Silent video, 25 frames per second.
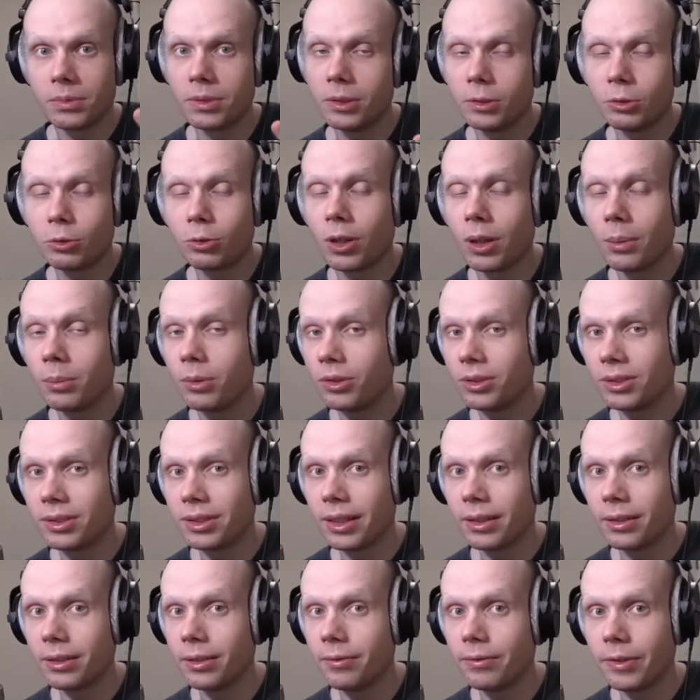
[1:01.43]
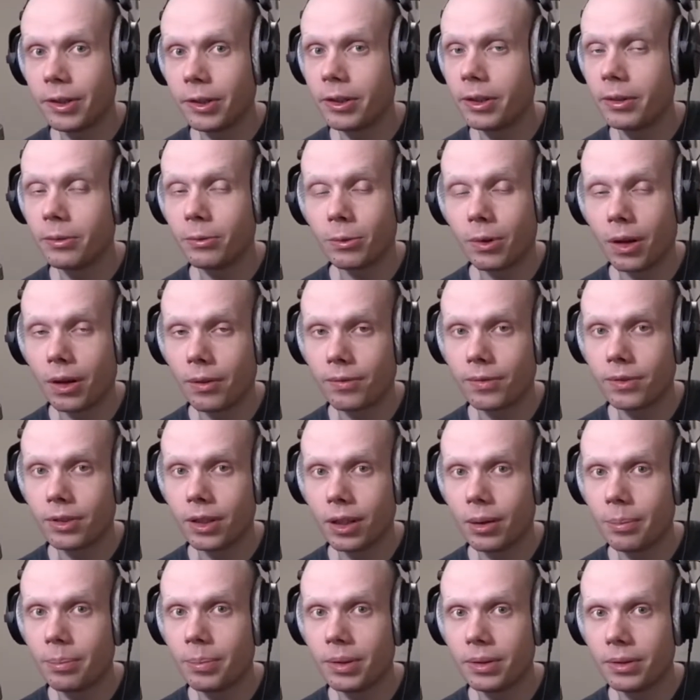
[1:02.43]
treble sounded very roughed
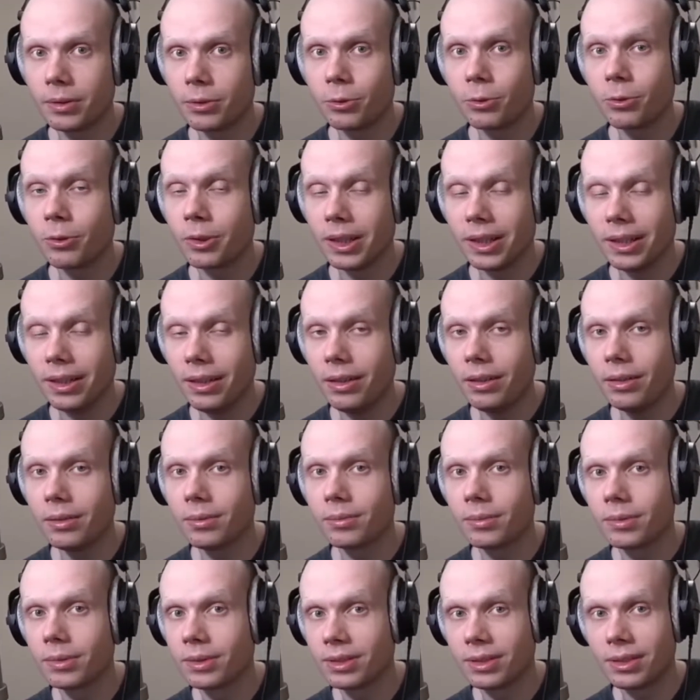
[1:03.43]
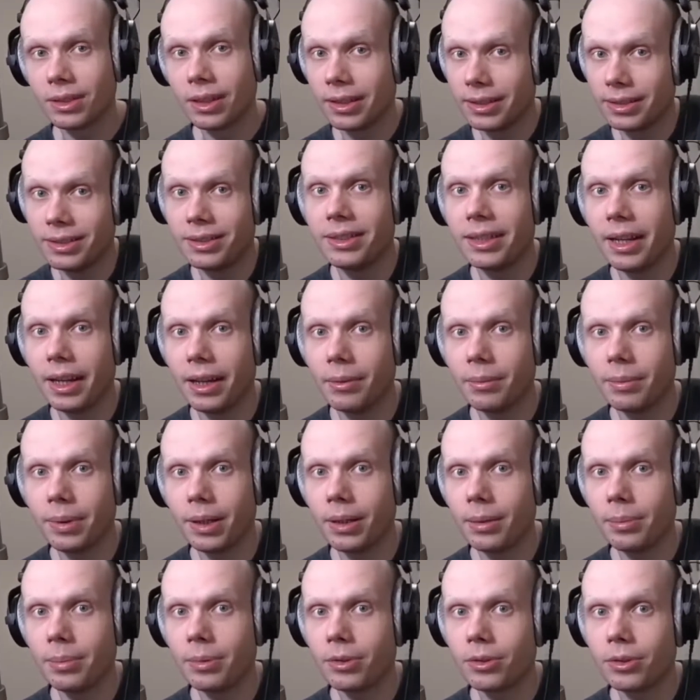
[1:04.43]
up and gritty. It's like
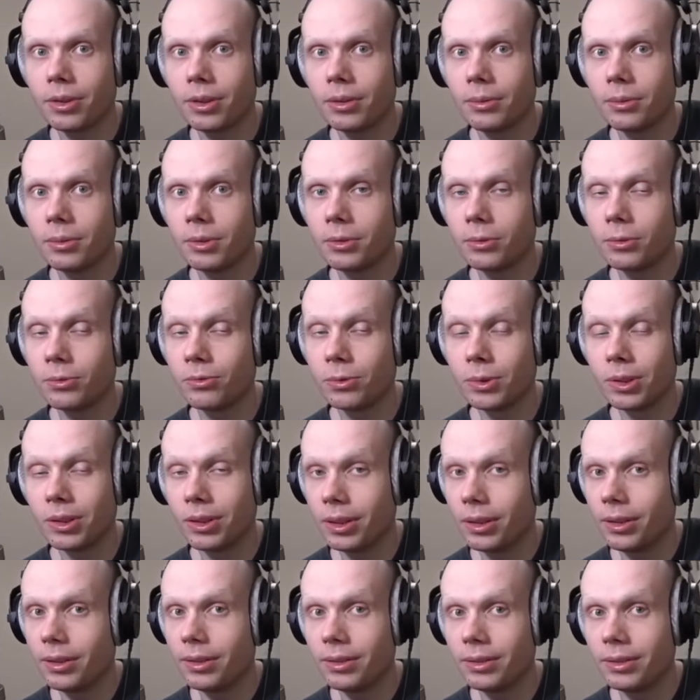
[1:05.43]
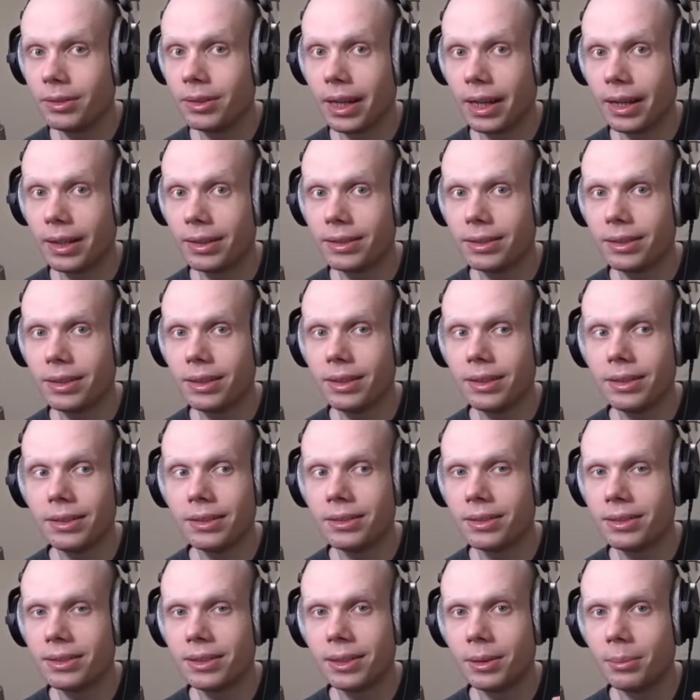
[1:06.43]
sandpaper. It was really nasty.
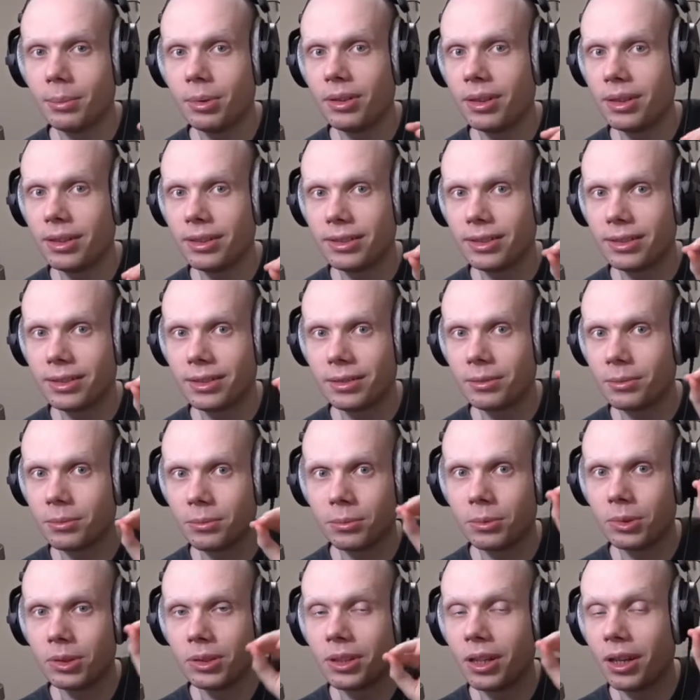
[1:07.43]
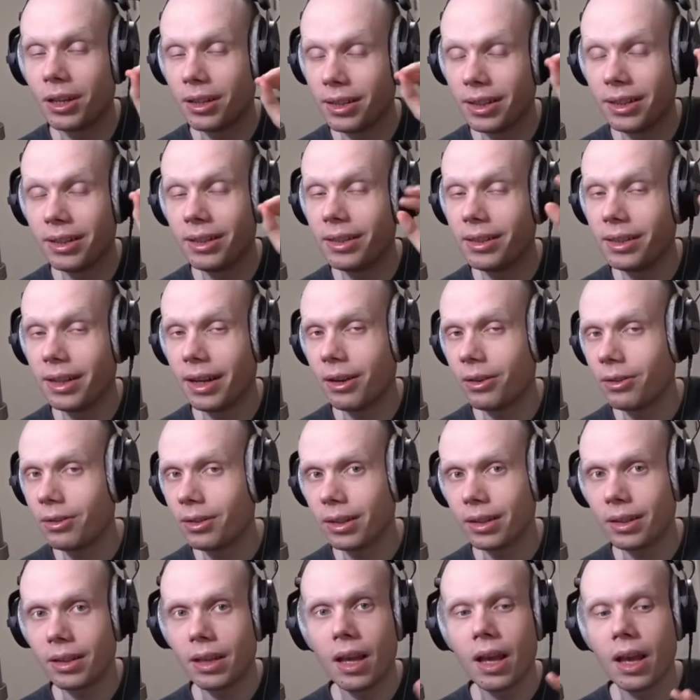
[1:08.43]
Its sibilants would cut in and out.
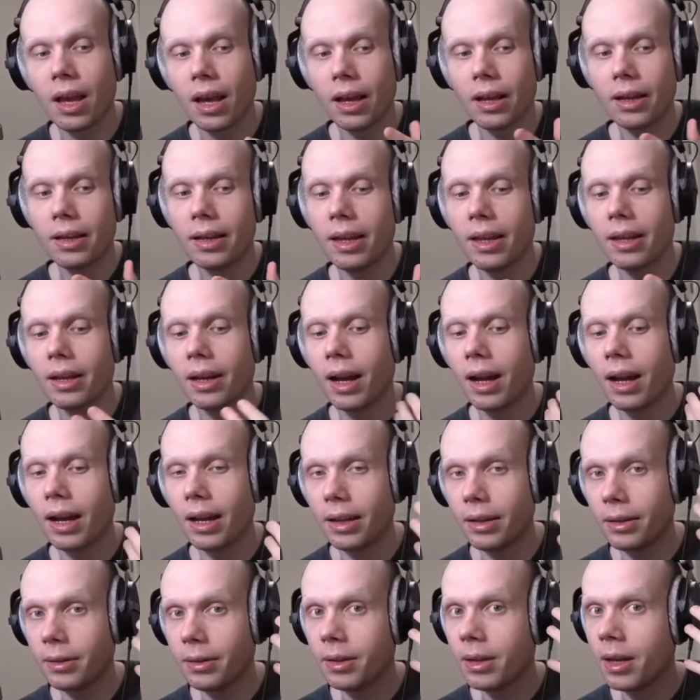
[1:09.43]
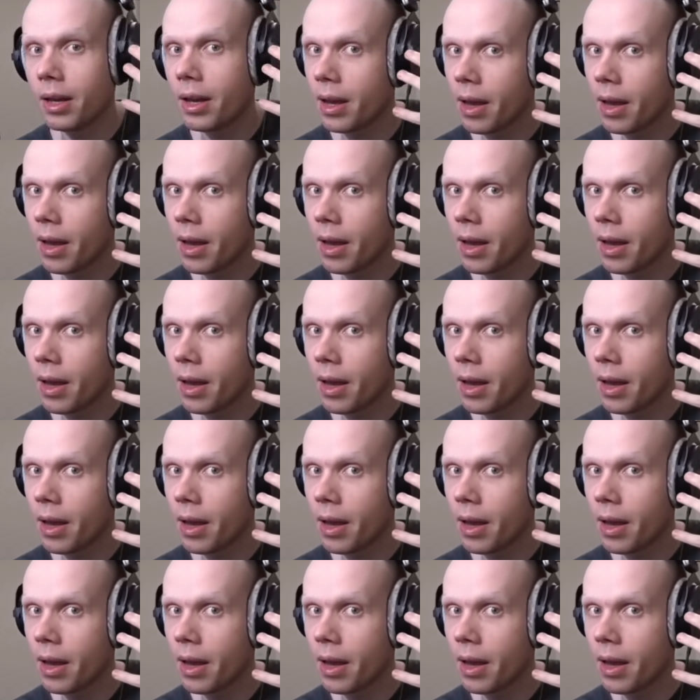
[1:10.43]
Like, again, I